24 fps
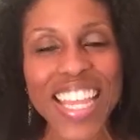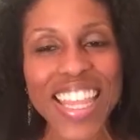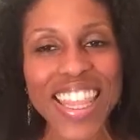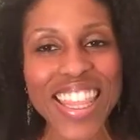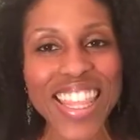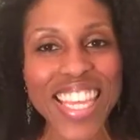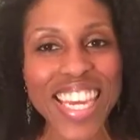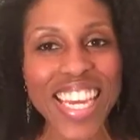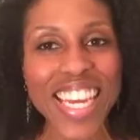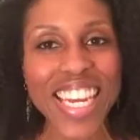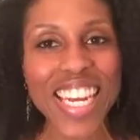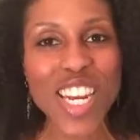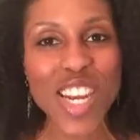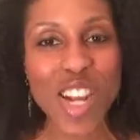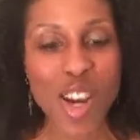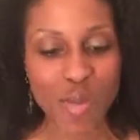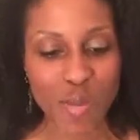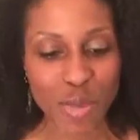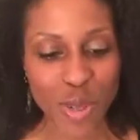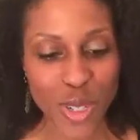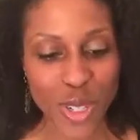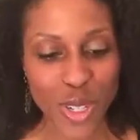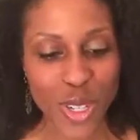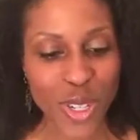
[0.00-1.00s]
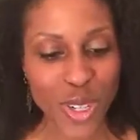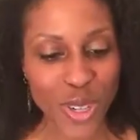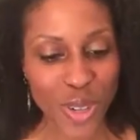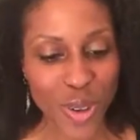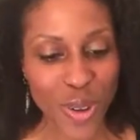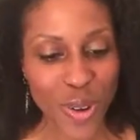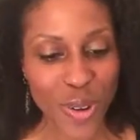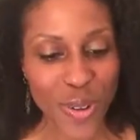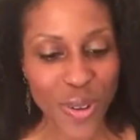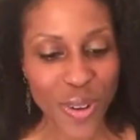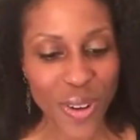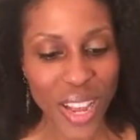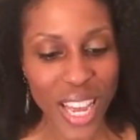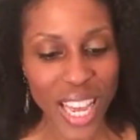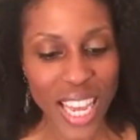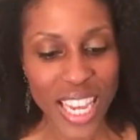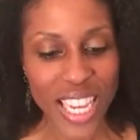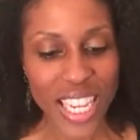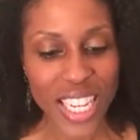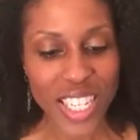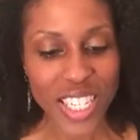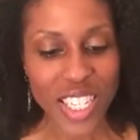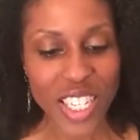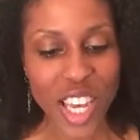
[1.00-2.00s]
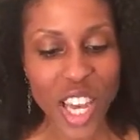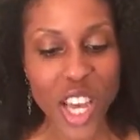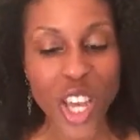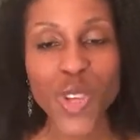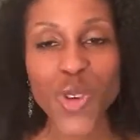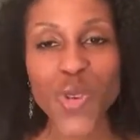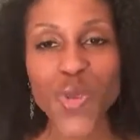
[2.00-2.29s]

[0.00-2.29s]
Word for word: Then number two is